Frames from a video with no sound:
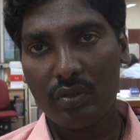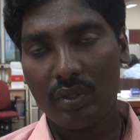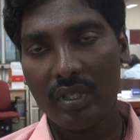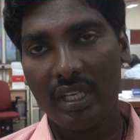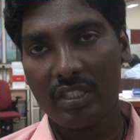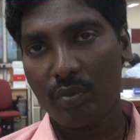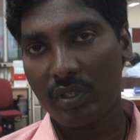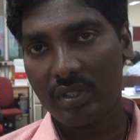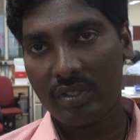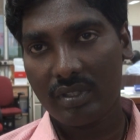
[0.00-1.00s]
the next
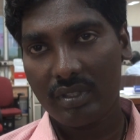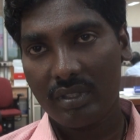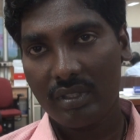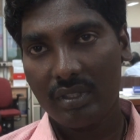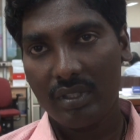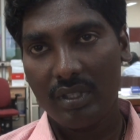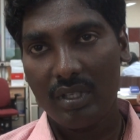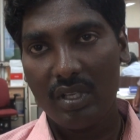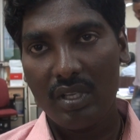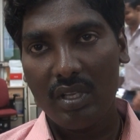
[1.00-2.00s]
process.
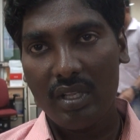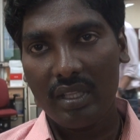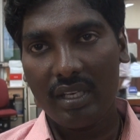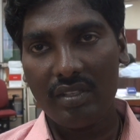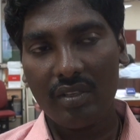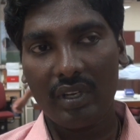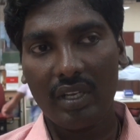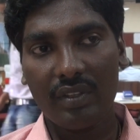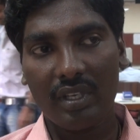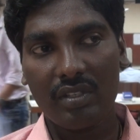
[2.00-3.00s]
That is one
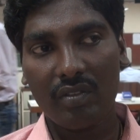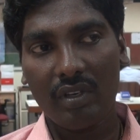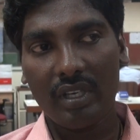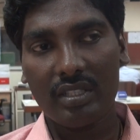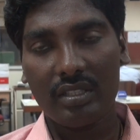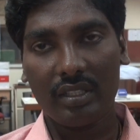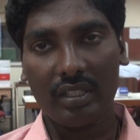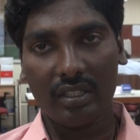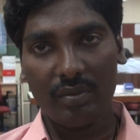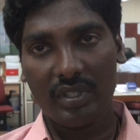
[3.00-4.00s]
of the disadvantages
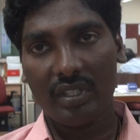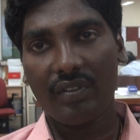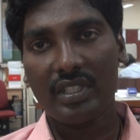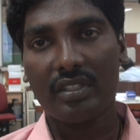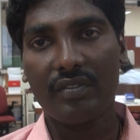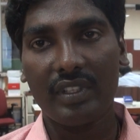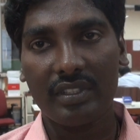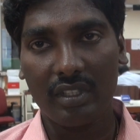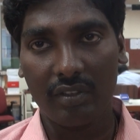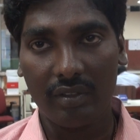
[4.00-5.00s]
that comes in the first come first
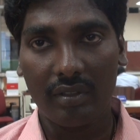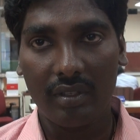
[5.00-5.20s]
serve